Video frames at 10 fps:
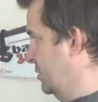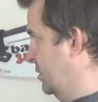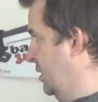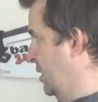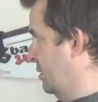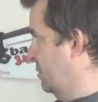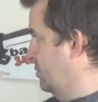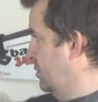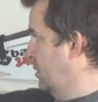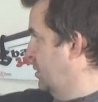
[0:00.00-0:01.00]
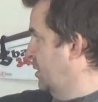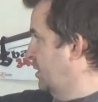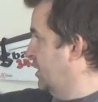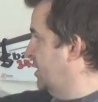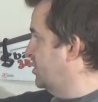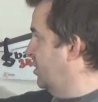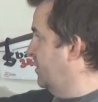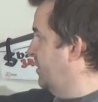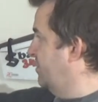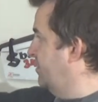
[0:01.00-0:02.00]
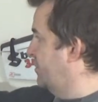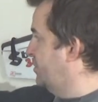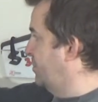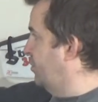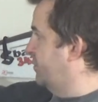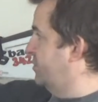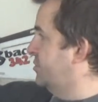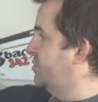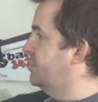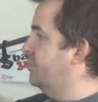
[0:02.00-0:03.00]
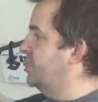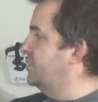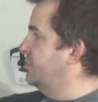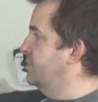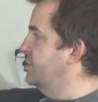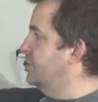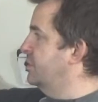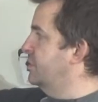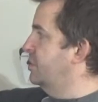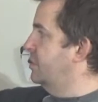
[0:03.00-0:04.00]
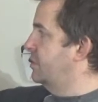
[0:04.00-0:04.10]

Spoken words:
Yeah, that's kind of it. Obviously I bought a few tricky toys. I got the